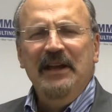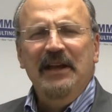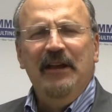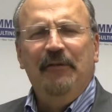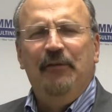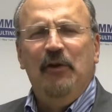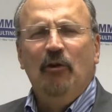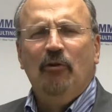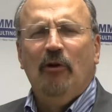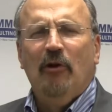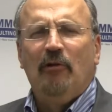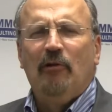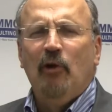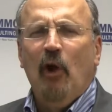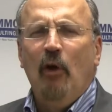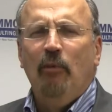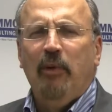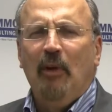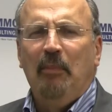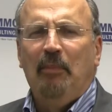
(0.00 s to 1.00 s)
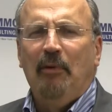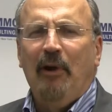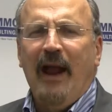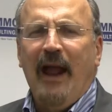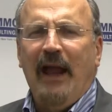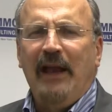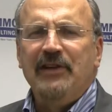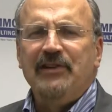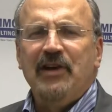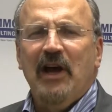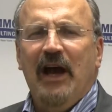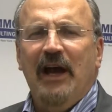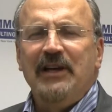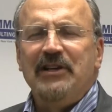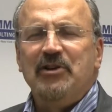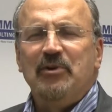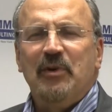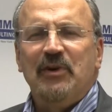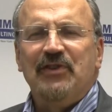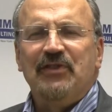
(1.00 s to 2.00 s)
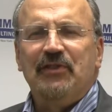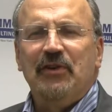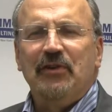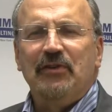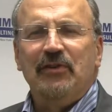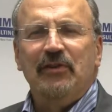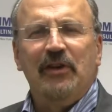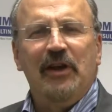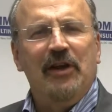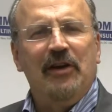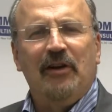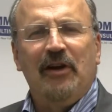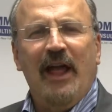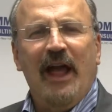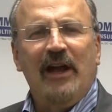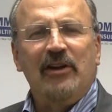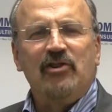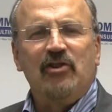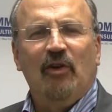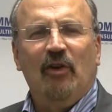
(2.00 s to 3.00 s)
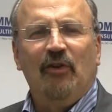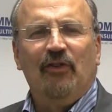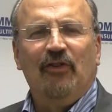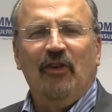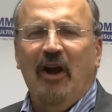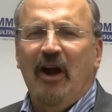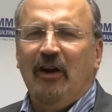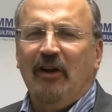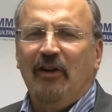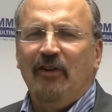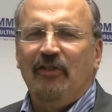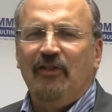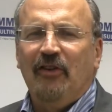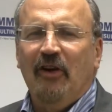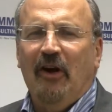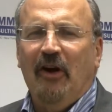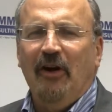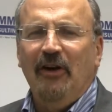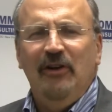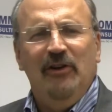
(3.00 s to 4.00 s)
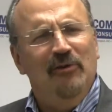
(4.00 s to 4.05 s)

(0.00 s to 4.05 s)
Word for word: If you're a global brand tied to a certain international soccer star,